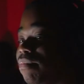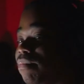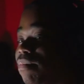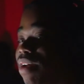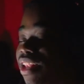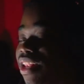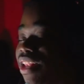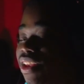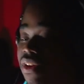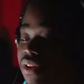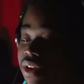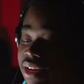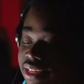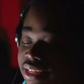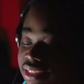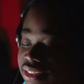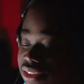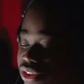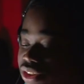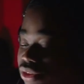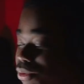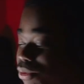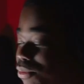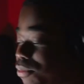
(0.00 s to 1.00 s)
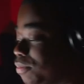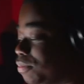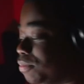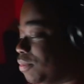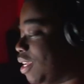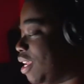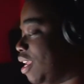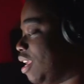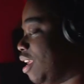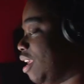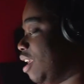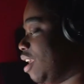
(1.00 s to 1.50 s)
on it too.
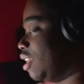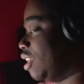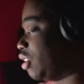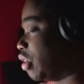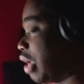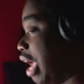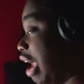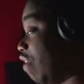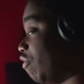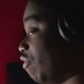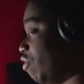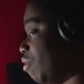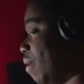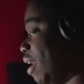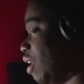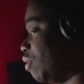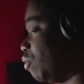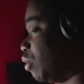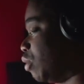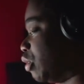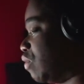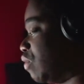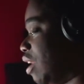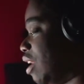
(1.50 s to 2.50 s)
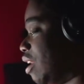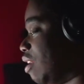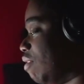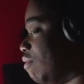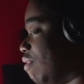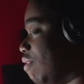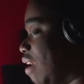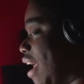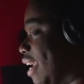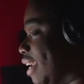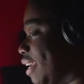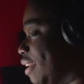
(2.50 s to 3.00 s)
So everybody was running a
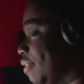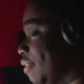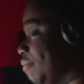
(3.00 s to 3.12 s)
ragged.